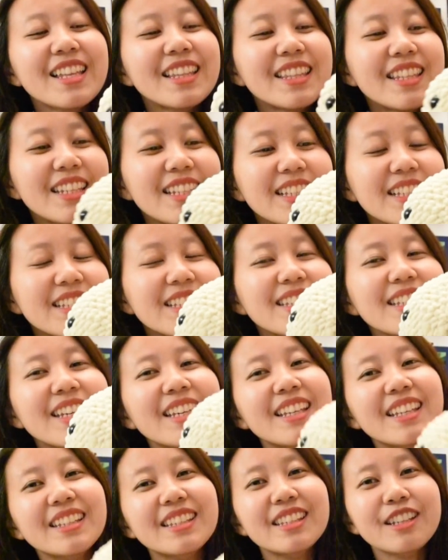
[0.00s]
This
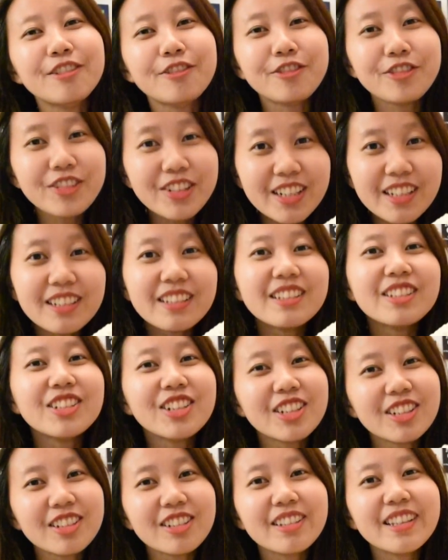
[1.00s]
is the first
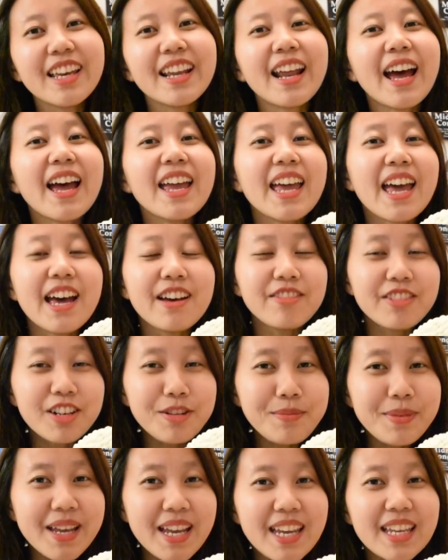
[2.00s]
turtle that I ever
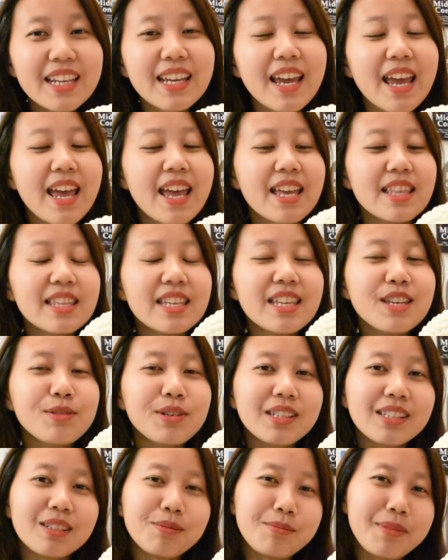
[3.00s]
made, and he
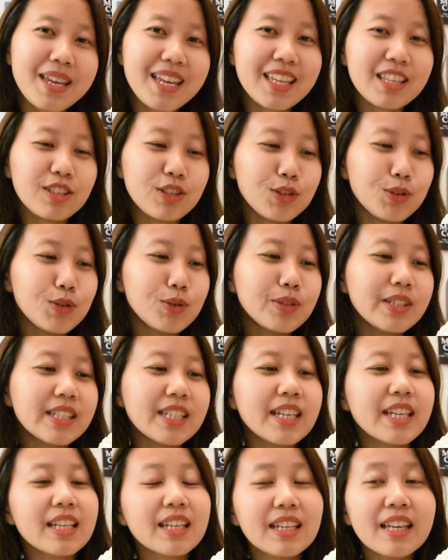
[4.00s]
was made
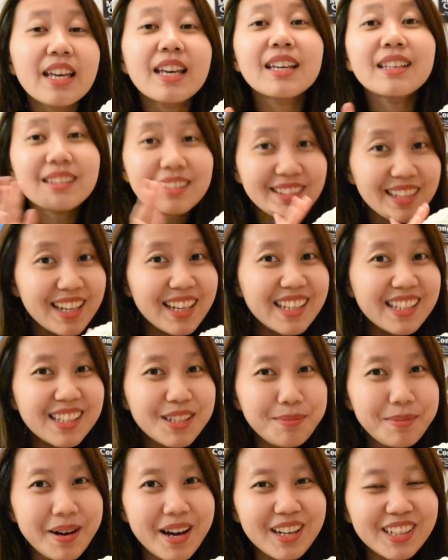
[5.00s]
using Snug as
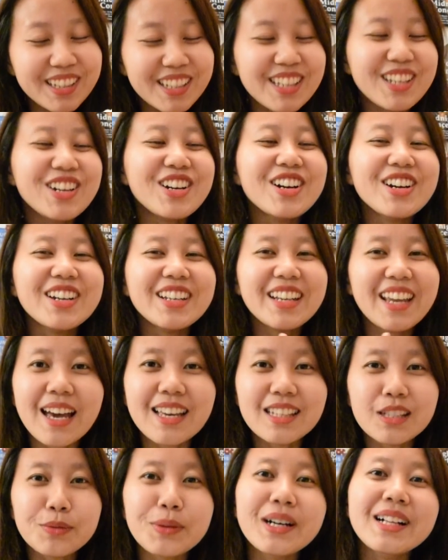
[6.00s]
a Bug yarn
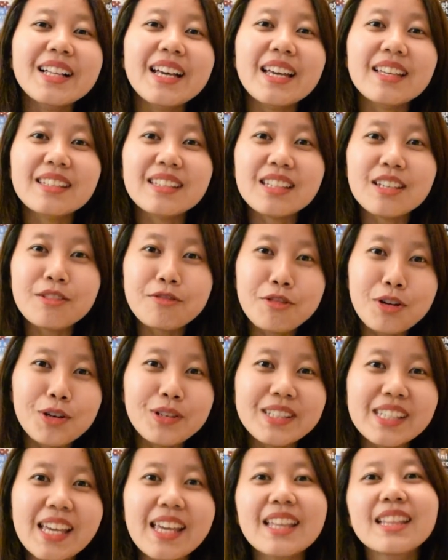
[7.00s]
as well as the
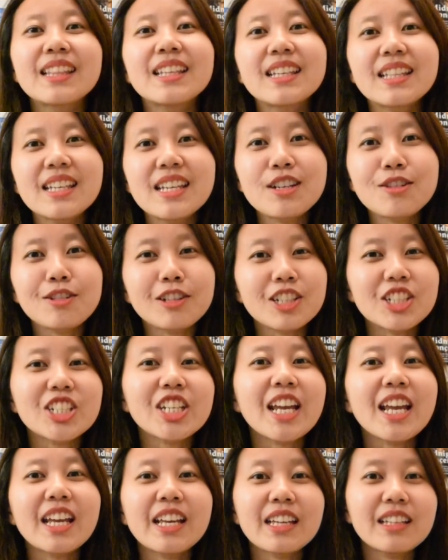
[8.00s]
Rose and Lily
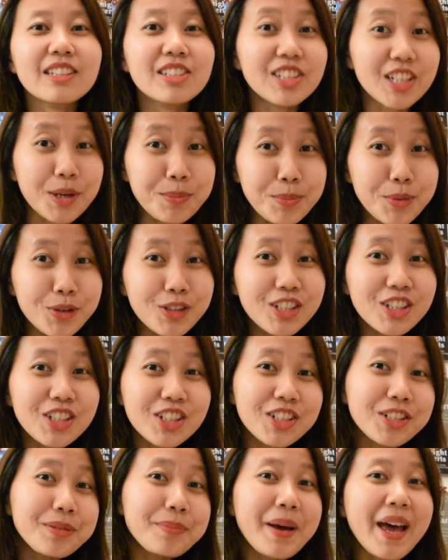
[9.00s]
crochet jumbo
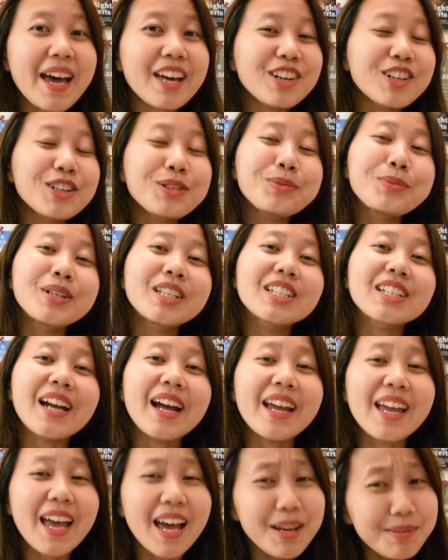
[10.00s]
turtle pattern, which
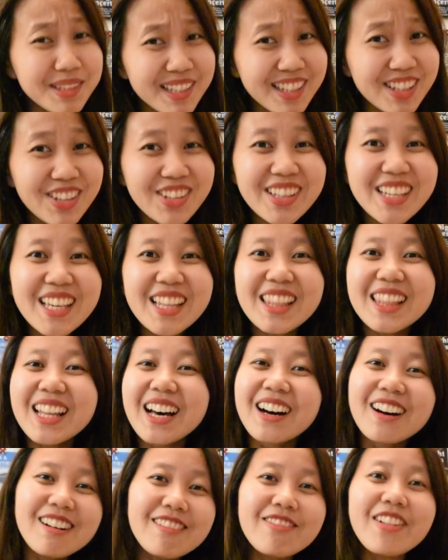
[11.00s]
I absolutely
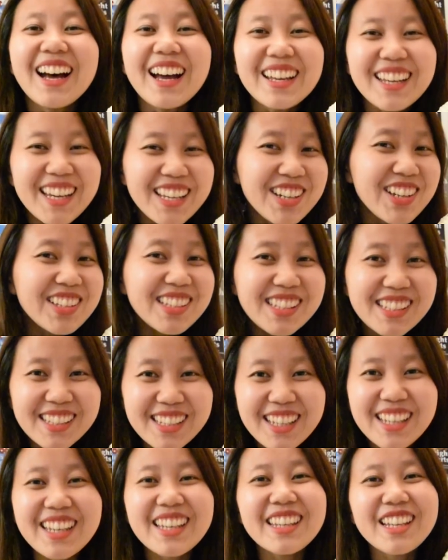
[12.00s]
love. I cannot
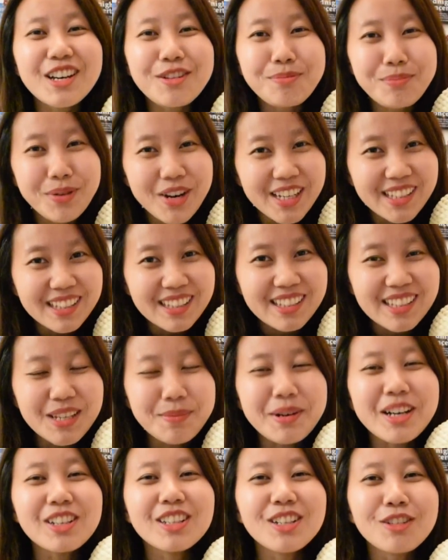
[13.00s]
sing enough praises
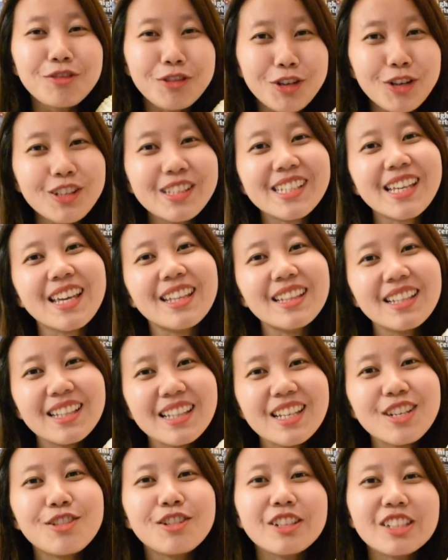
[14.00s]
about the Rose and
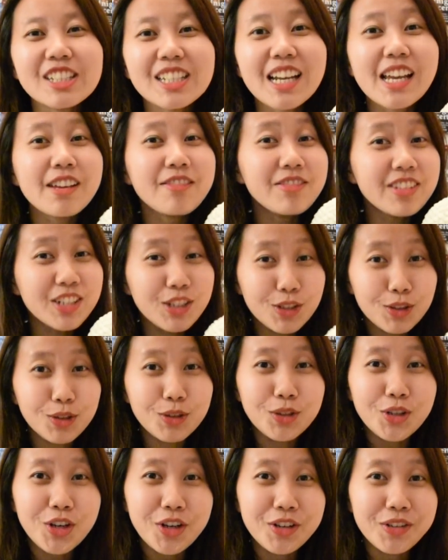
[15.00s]
Lily crochet video
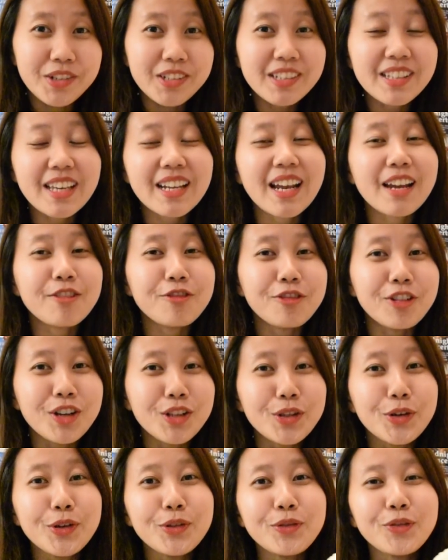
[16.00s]
tutorial that I
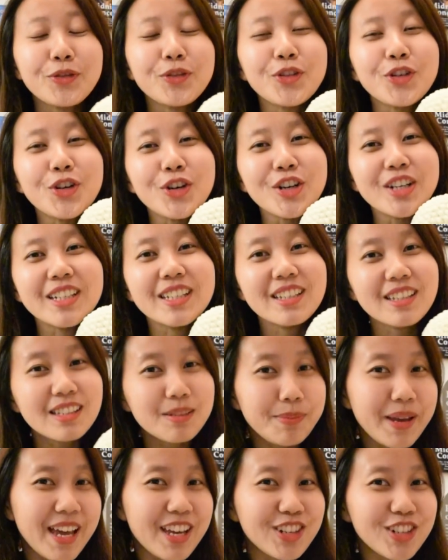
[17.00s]
followed for this
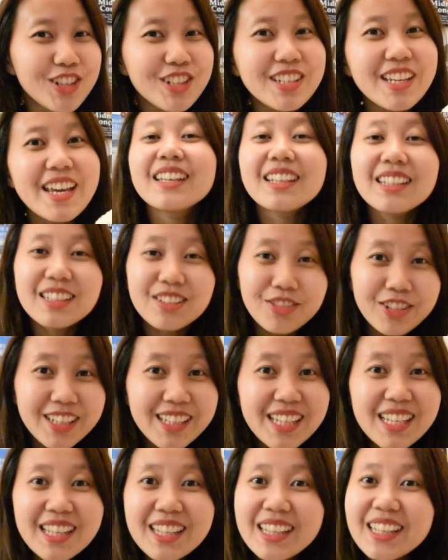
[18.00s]
pattern. It's
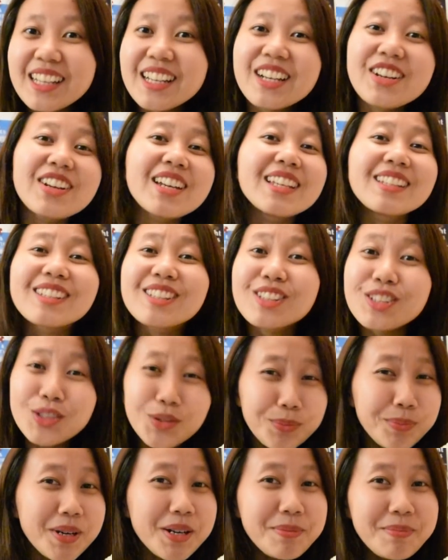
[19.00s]
really clear, it's
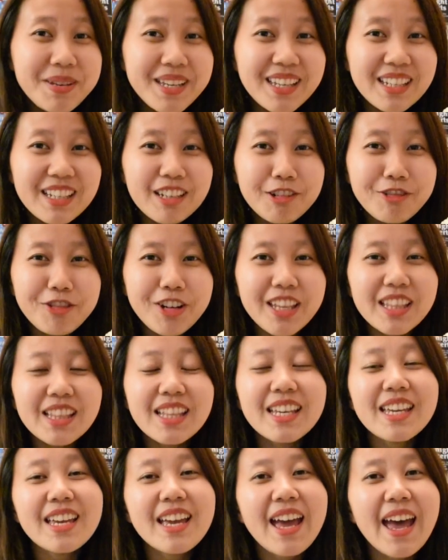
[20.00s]
super beginner
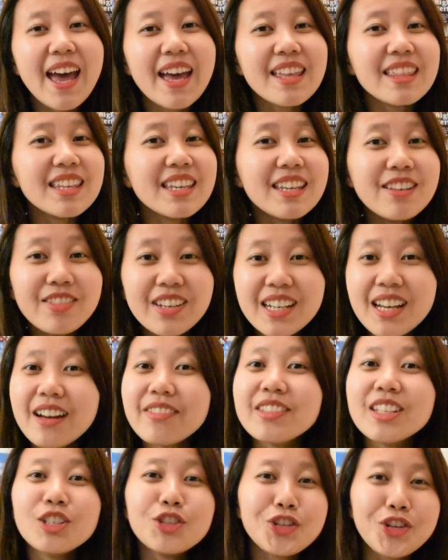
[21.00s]
friendly, and even
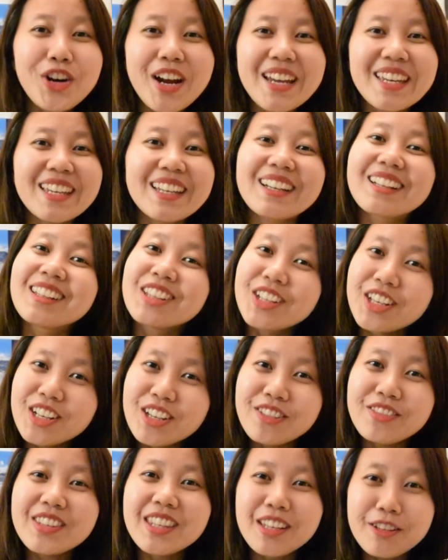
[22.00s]
after trying a lot
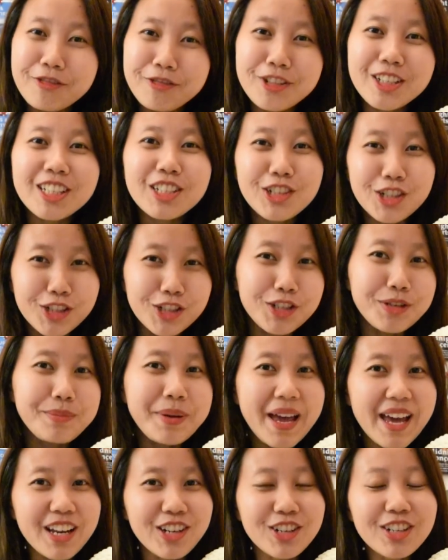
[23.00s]
of different turtle
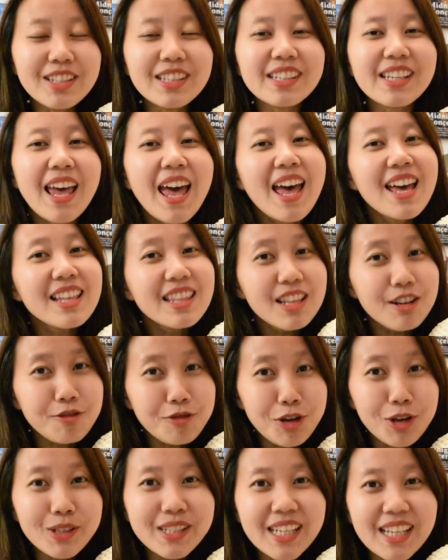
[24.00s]
patterns, the
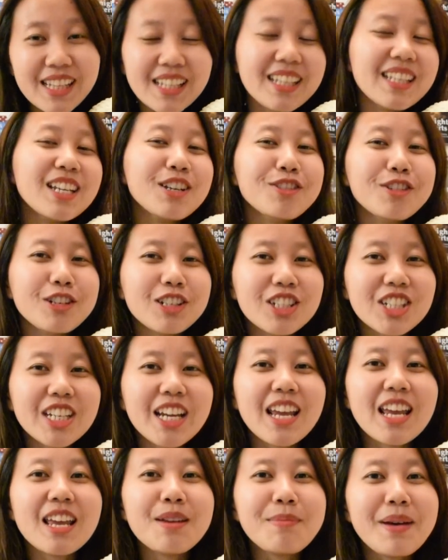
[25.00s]
Rose and Lily
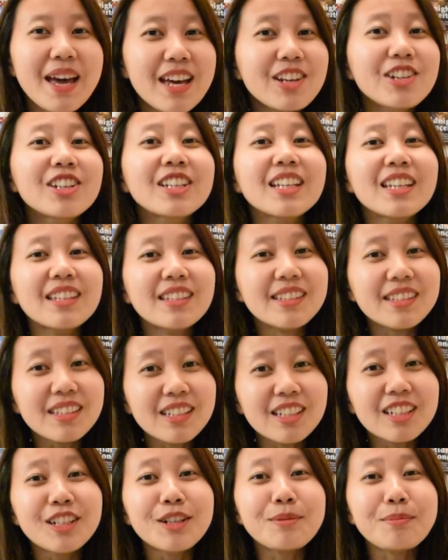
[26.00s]
crochet pattern is
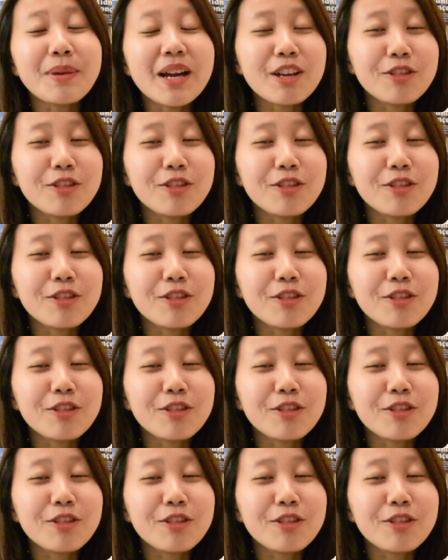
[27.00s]
still my